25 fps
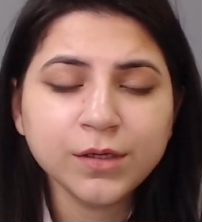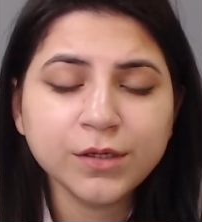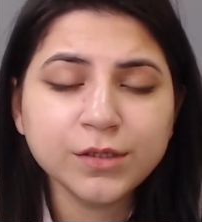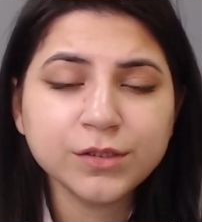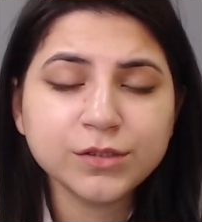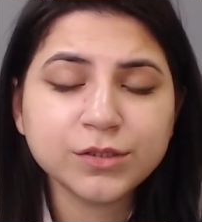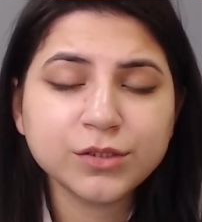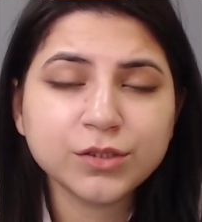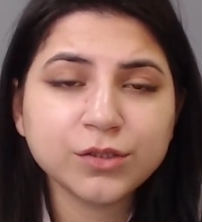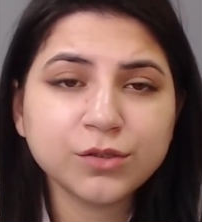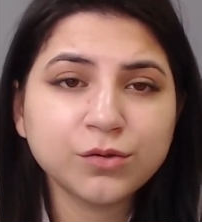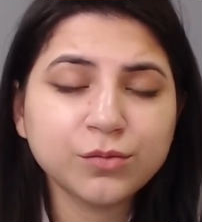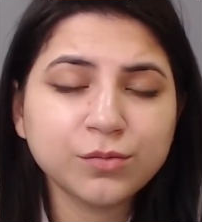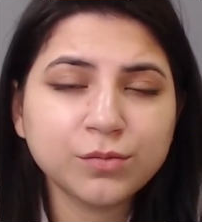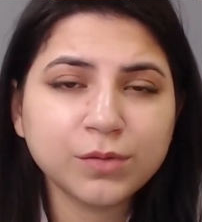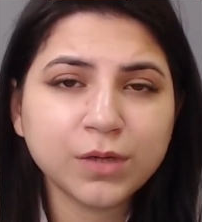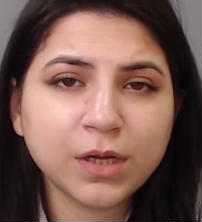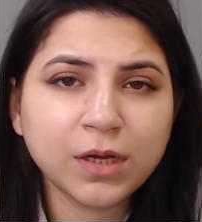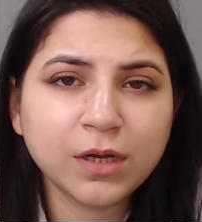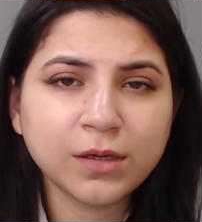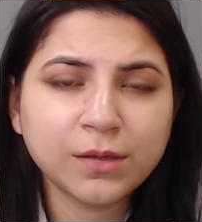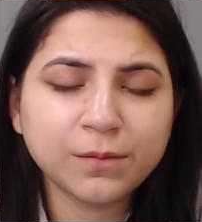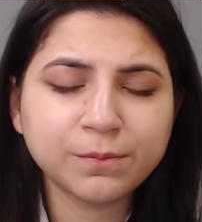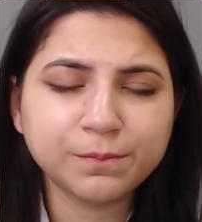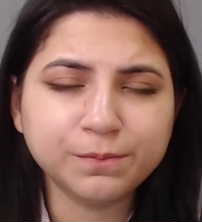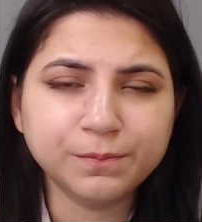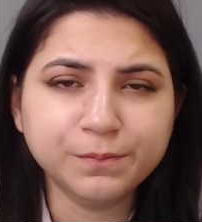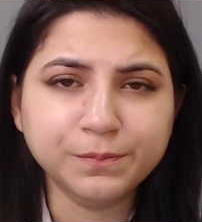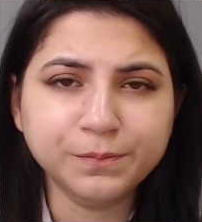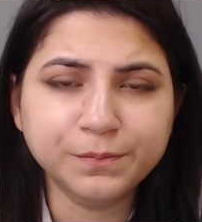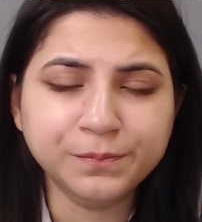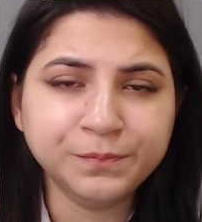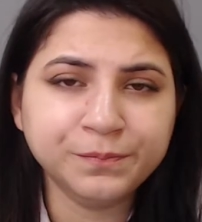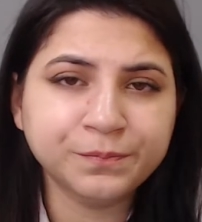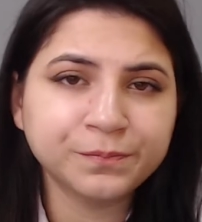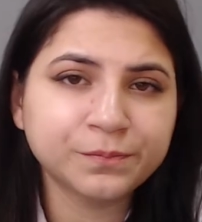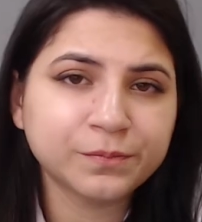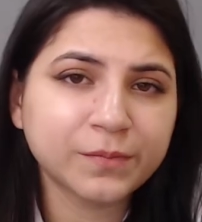So
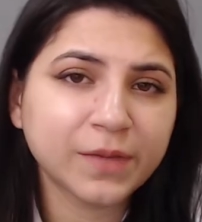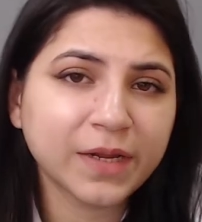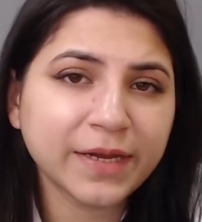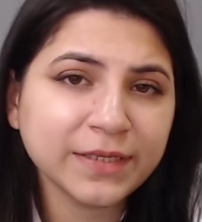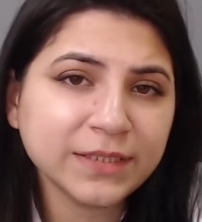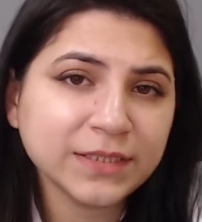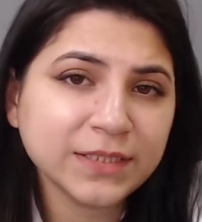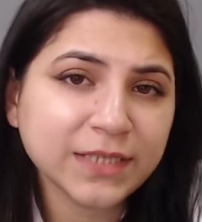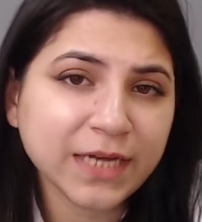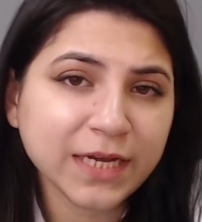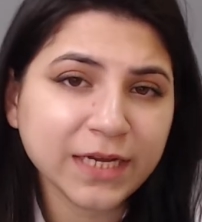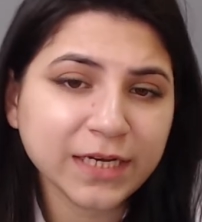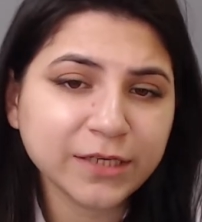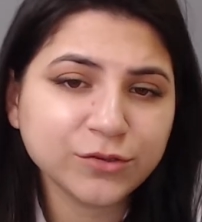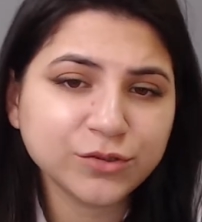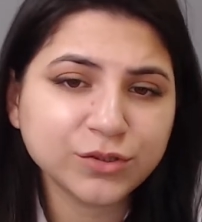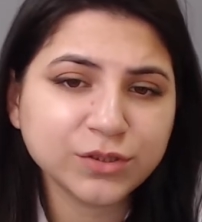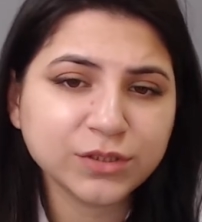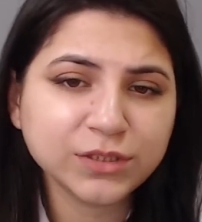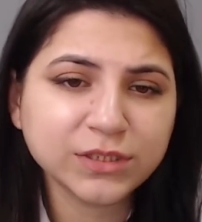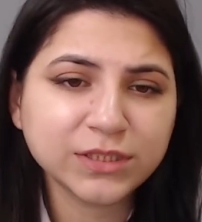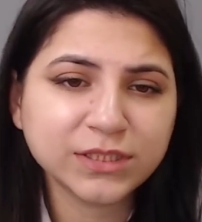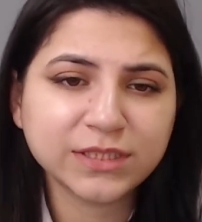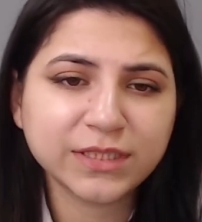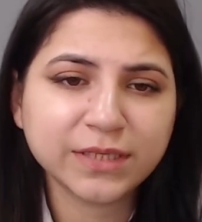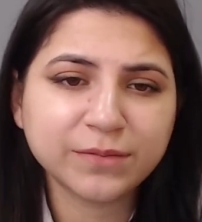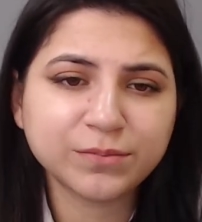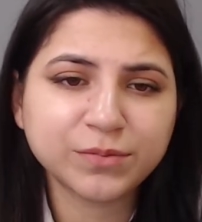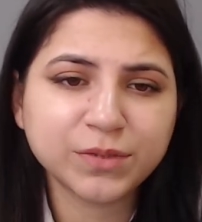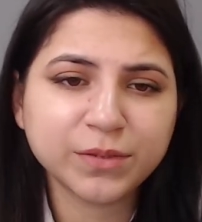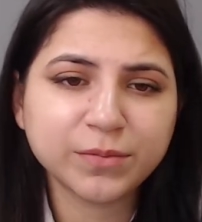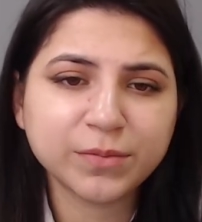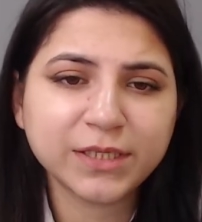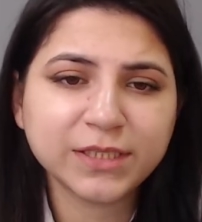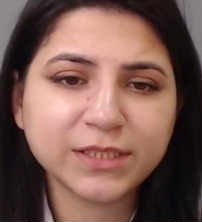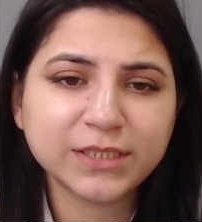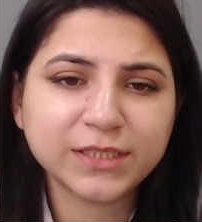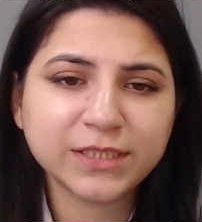in dilution
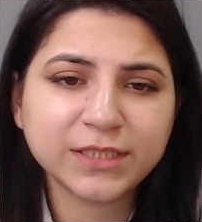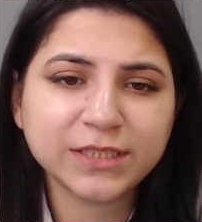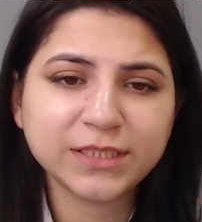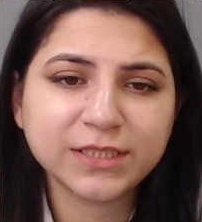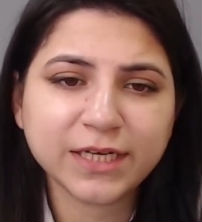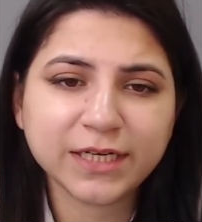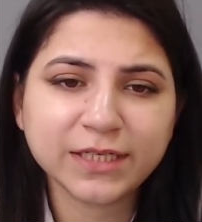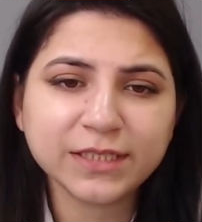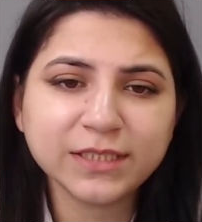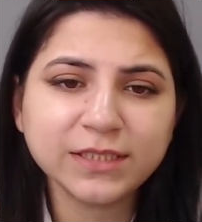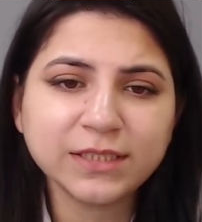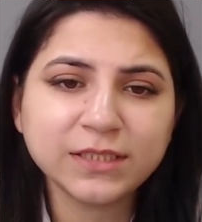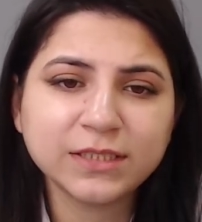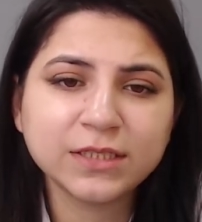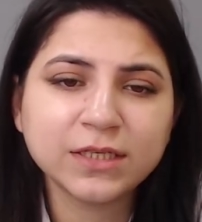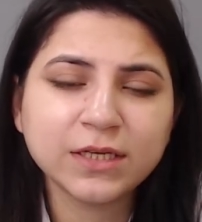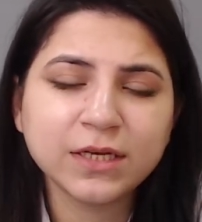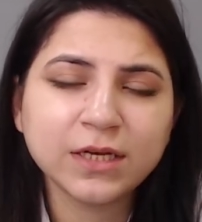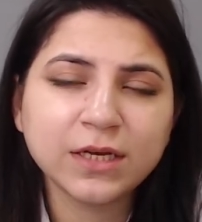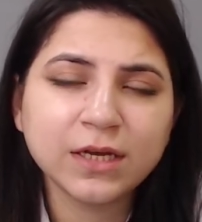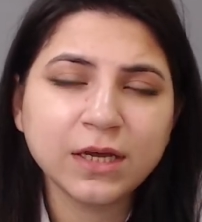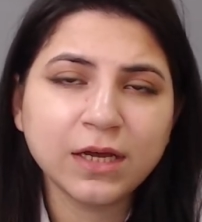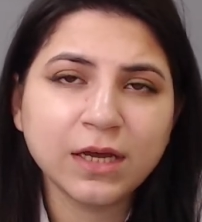susceptibility test,